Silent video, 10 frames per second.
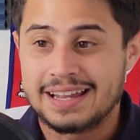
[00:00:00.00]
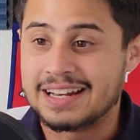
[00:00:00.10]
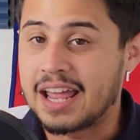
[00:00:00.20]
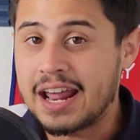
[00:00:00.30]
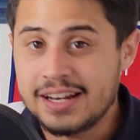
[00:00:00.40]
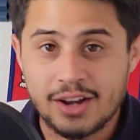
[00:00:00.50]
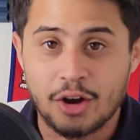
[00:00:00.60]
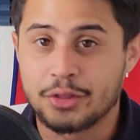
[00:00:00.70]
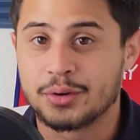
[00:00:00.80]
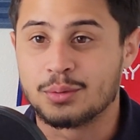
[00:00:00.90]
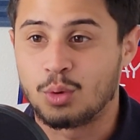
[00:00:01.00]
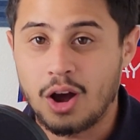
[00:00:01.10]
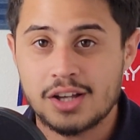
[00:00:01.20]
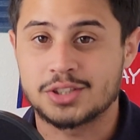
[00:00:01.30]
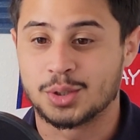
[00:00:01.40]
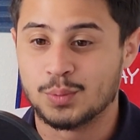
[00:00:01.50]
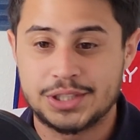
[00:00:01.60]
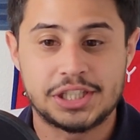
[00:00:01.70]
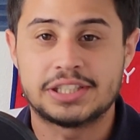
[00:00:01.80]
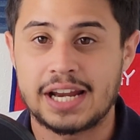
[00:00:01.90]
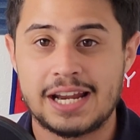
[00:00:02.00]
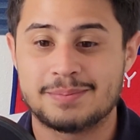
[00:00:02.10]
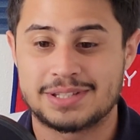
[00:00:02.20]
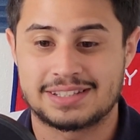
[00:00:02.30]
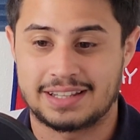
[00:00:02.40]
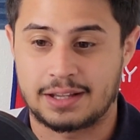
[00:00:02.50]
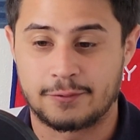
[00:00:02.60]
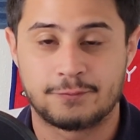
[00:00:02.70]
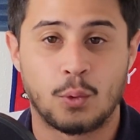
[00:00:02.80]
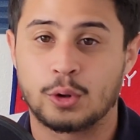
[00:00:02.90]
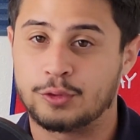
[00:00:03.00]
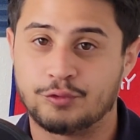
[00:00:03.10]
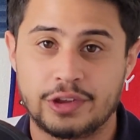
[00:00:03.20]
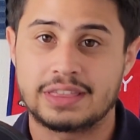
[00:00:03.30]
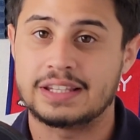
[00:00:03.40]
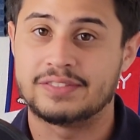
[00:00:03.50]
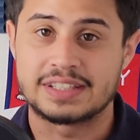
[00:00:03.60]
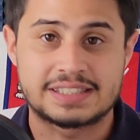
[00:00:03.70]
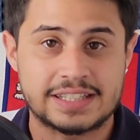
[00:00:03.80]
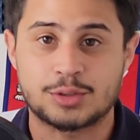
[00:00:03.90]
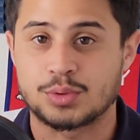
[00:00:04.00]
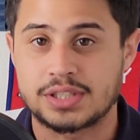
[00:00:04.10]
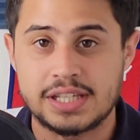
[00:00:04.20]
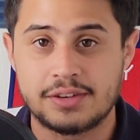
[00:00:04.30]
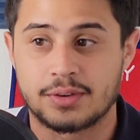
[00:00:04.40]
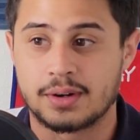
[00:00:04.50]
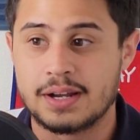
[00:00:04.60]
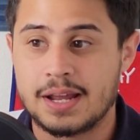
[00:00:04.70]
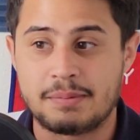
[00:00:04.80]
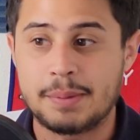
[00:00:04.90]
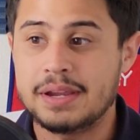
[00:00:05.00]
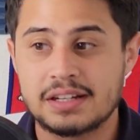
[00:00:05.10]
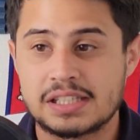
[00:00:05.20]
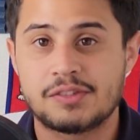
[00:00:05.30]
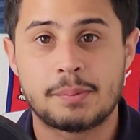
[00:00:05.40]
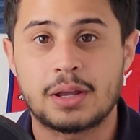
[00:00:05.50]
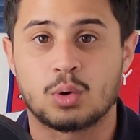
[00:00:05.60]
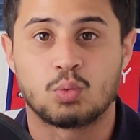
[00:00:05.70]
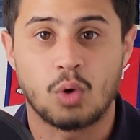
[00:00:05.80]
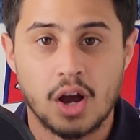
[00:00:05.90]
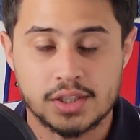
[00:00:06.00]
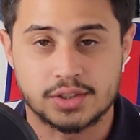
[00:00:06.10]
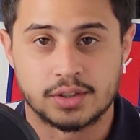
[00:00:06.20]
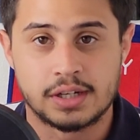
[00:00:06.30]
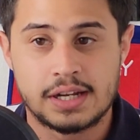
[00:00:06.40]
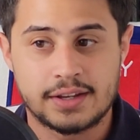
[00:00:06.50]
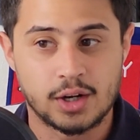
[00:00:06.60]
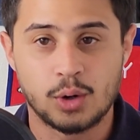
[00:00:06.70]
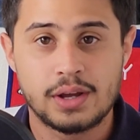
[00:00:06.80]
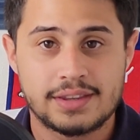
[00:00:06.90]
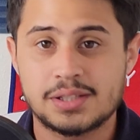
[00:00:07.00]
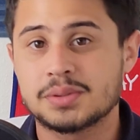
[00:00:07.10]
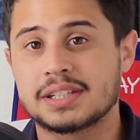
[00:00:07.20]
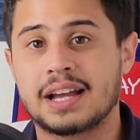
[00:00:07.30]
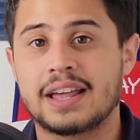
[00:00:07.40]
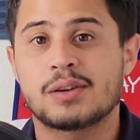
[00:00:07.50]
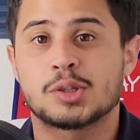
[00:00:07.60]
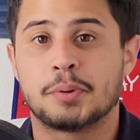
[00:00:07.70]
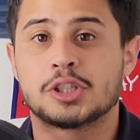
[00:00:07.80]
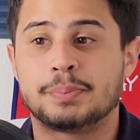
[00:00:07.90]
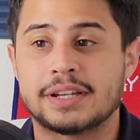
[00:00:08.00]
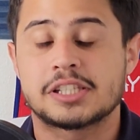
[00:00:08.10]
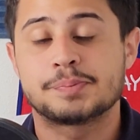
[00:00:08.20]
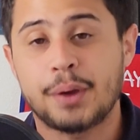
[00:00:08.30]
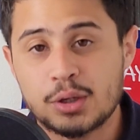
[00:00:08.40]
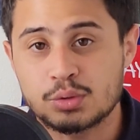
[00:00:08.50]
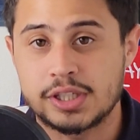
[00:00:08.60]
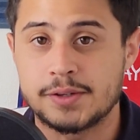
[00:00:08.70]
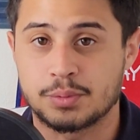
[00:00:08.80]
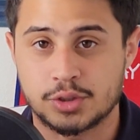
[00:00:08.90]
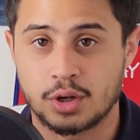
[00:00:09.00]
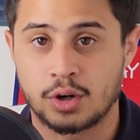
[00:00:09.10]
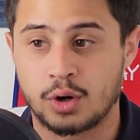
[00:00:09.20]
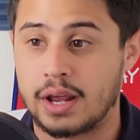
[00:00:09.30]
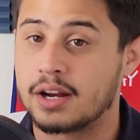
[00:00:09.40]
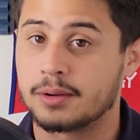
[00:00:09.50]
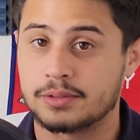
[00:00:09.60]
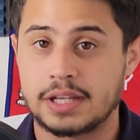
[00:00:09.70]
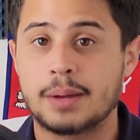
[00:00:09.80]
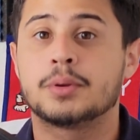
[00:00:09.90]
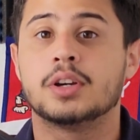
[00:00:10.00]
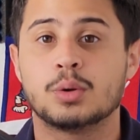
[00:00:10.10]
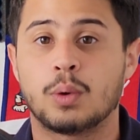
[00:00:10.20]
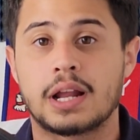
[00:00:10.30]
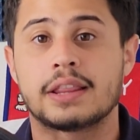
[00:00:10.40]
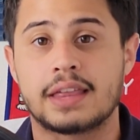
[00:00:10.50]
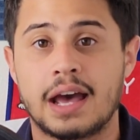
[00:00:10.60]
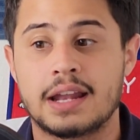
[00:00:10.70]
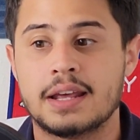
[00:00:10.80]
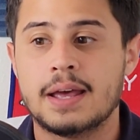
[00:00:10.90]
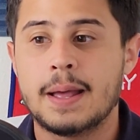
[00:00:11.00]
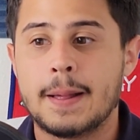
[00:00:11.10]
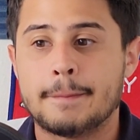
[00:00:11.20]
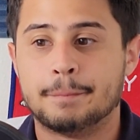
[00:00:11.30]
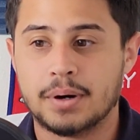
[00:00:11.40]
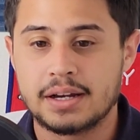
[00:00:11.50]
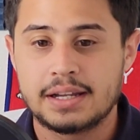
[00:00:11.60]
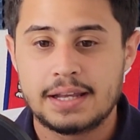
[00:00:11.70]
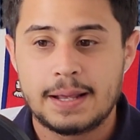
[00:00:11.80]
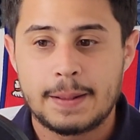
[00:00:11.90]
in any other roster, Richie James is like a fourth, fifth, even sixth receiver. Maybe he doesn't even make a roster. You know, this was a guy that was supposed to be a special teams returner and a damn good one at that, but